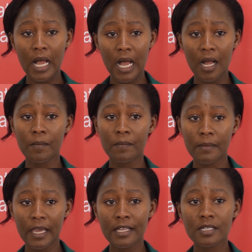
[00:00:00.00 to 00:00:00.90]

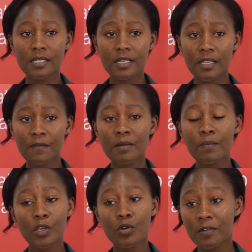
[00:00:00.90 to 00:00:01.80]
And even
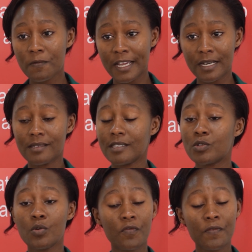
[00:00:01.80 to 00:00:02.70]
beyond financing,
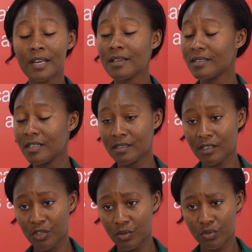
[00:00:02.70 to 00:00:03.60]
so financing is a
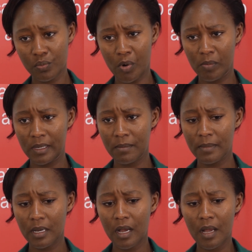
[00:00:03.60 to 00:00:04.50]
huge problem,
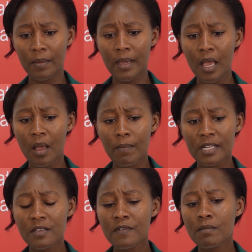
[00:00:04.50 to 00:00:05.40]

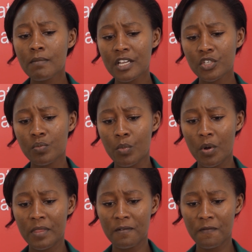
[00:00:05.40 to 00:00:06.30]
but even much
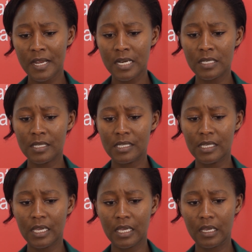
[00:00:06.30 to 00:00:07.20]
more than
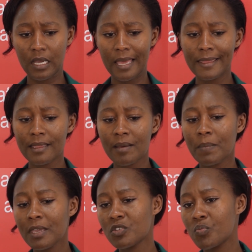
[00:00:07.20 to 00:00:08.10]
financing, I think the
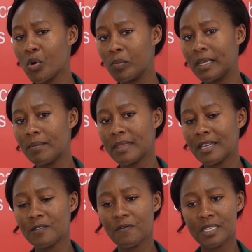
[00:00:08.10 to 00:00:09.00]
biggest problem that
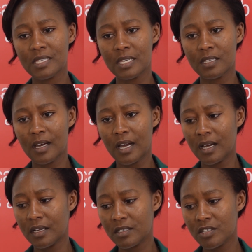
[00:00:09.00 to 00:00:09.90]
is facing
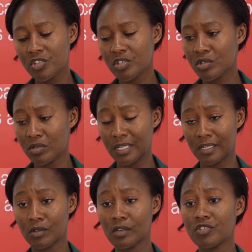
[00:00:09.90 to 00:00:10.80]
digital
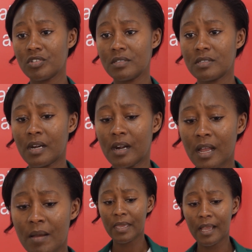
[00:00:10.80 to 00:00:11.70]
technologies that are
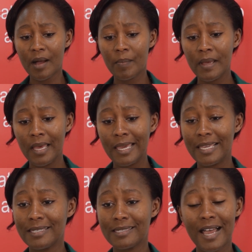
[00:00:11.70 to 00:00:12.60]
coming up
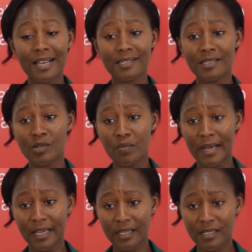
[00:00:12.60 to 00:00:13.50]
is access to
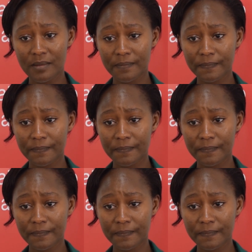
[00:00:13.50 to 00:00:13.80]
market.